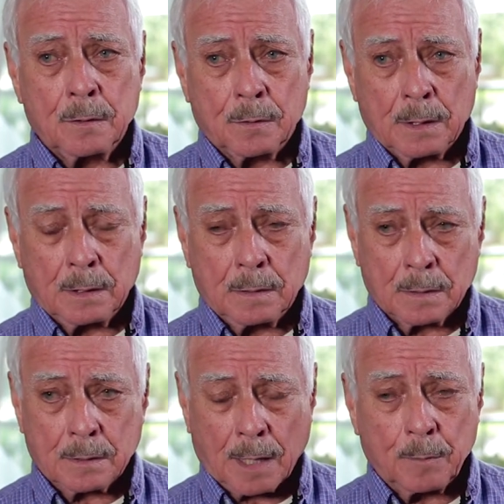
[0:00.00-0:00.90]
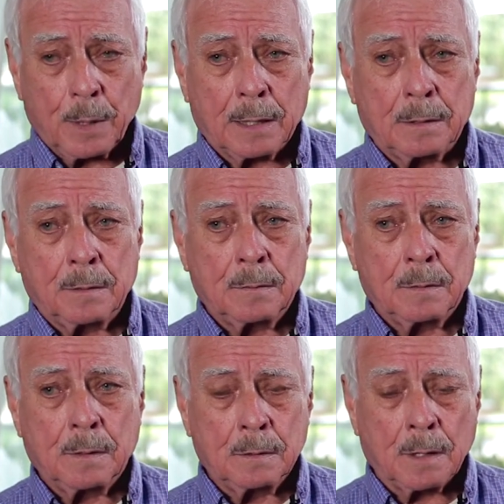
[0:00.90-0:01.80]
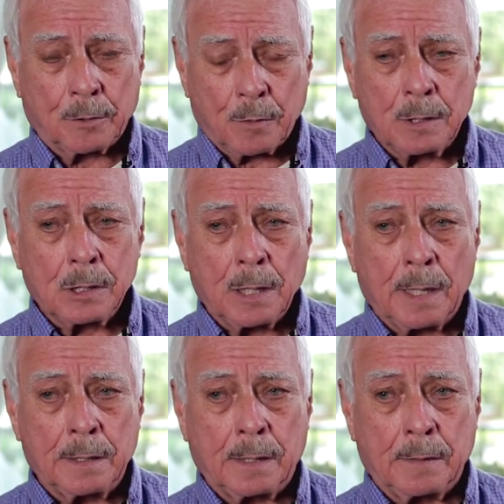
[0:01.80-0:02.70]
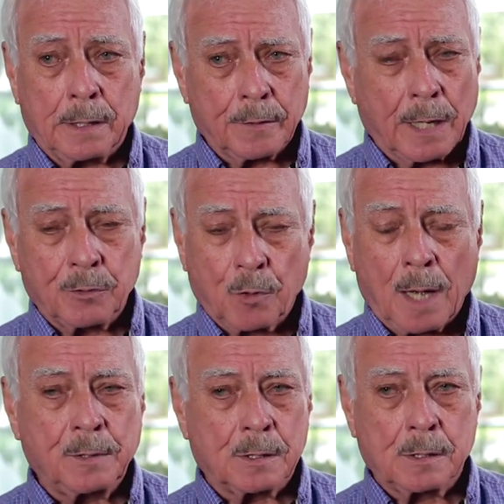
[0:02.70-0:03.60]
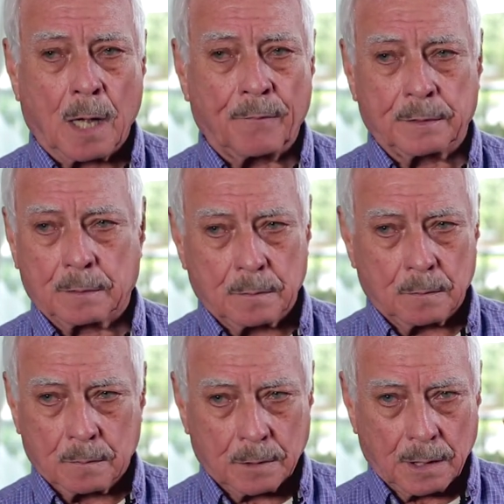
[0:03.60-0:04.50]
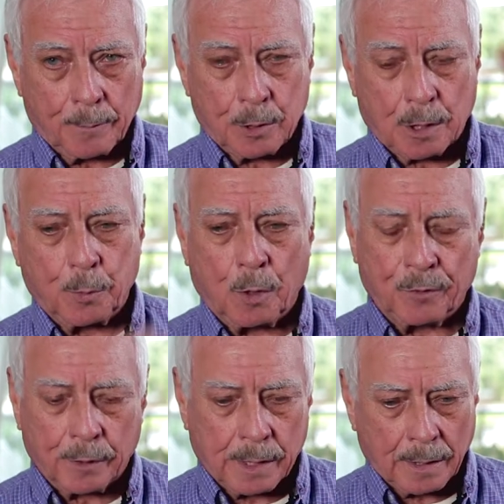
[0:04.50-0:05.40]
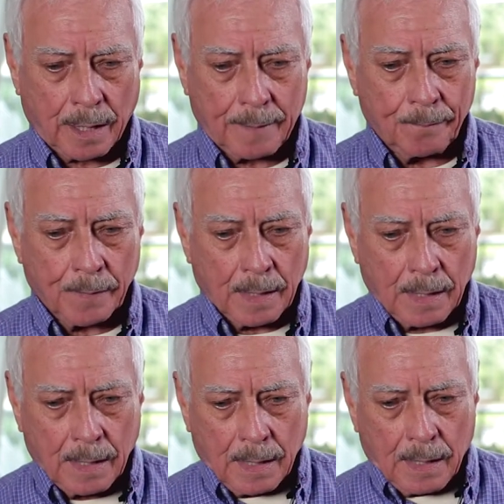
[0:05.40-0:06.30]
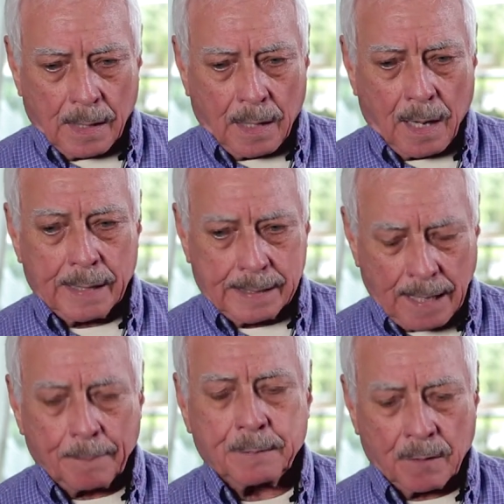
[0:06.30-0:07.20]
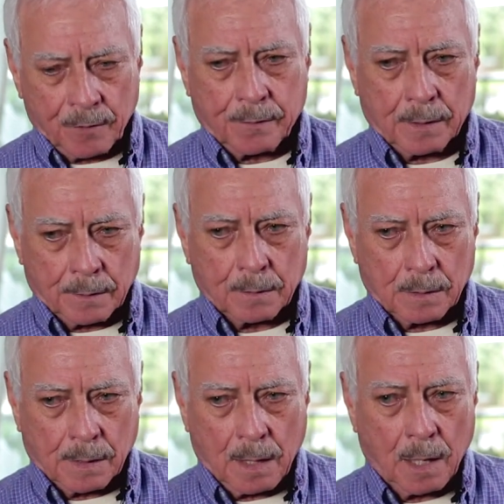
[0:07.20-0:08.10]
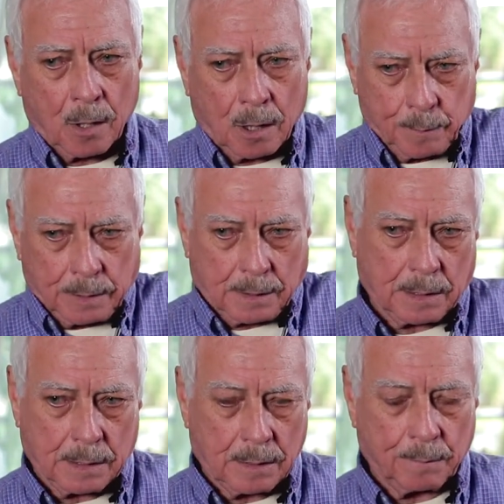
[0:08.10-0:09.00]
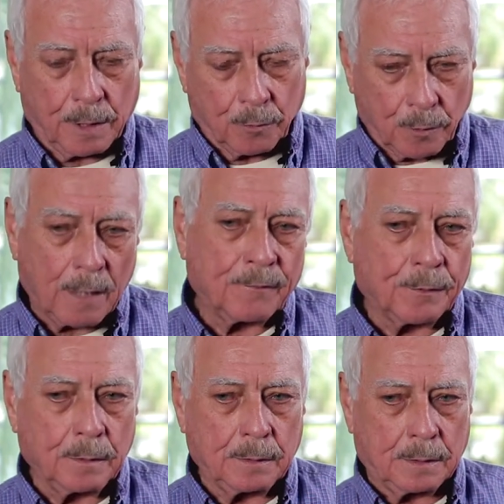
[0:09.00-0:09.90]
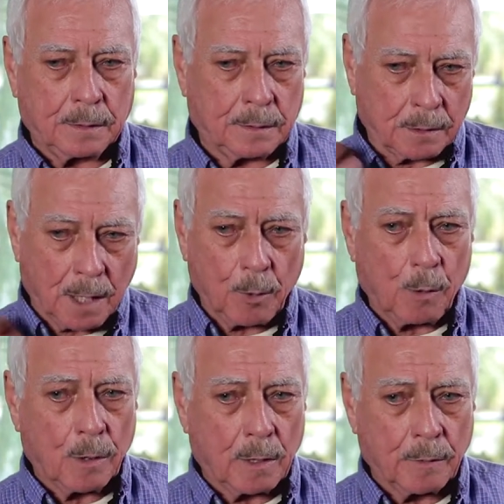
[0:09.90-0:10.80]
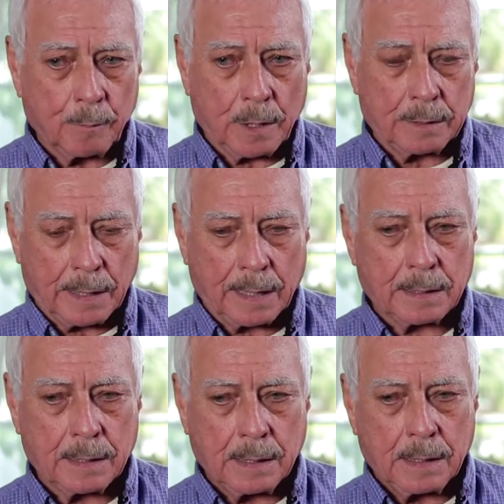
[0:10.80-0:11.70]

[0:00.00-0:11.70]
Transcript: to the sandbag or trench line, and the other guy dropped his stuff and clambered up over. And I, I kept everything hung on me. I had my rifle, the combo around my neck,